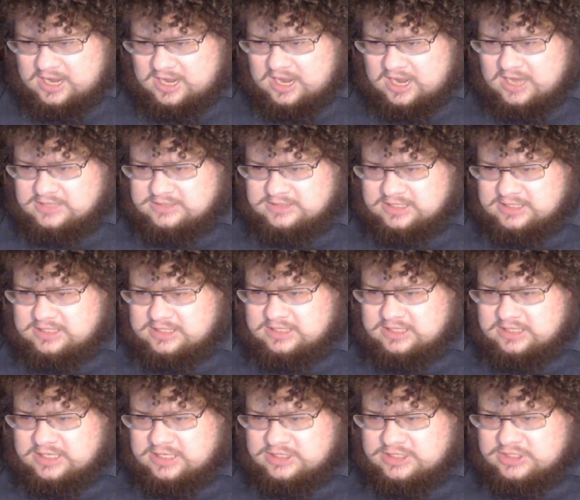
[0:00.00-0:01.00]
I
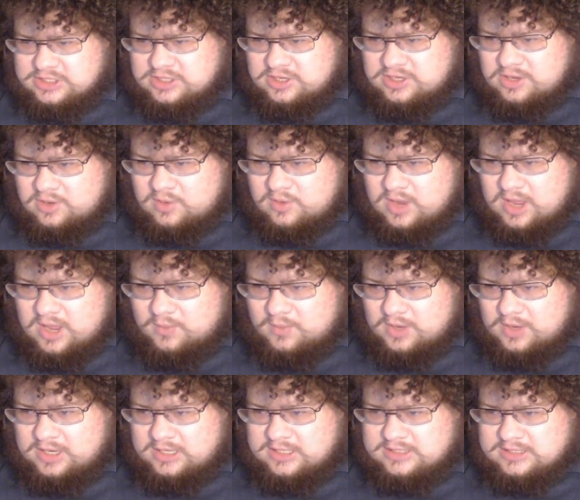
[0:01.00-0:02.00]
didn't get to go. I
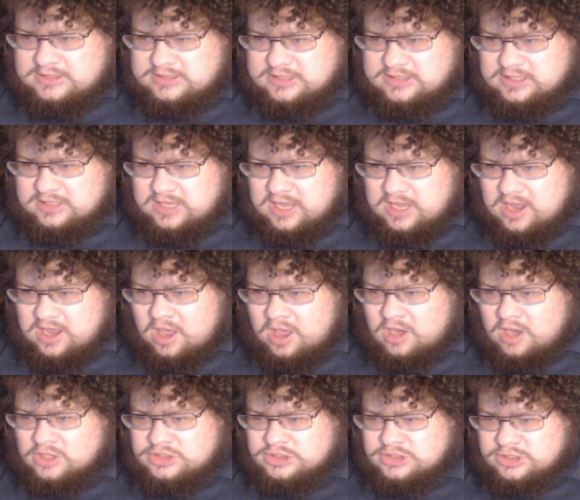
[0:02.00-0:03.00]
wanted to see, they
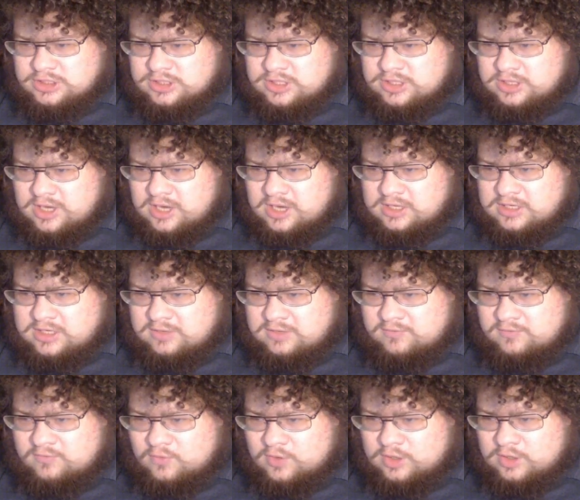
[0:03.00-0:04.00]
auctioned the
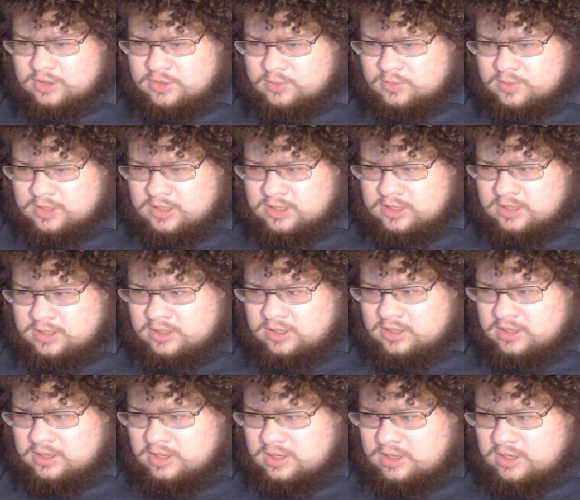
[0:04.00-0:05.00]

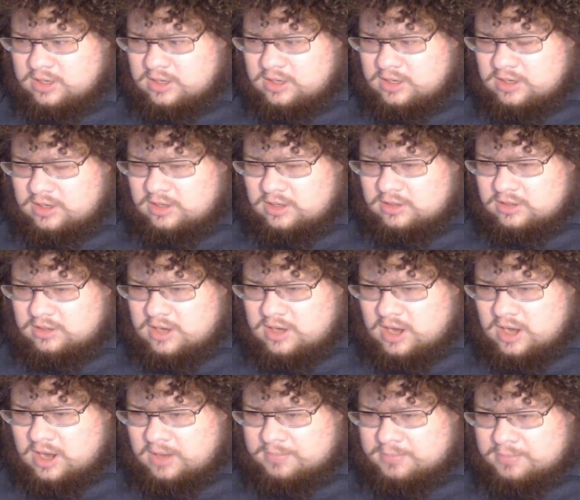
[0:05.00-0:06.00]
1943
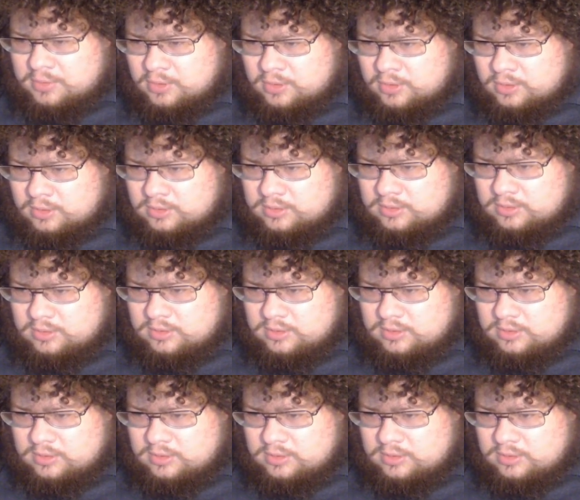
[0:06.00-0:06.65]
copper